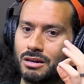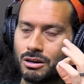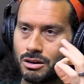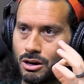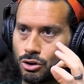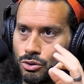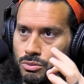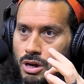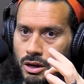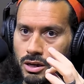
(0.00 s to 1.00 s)
a, a,
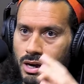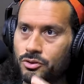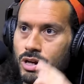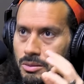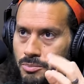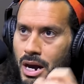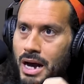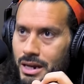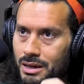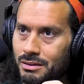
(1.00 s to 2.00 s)
a governing
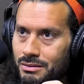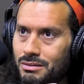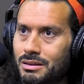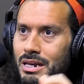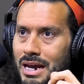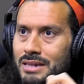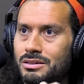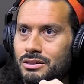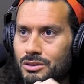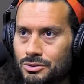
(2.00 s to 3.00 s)
body that has
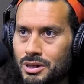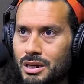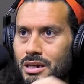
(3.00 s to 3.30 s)
to agree.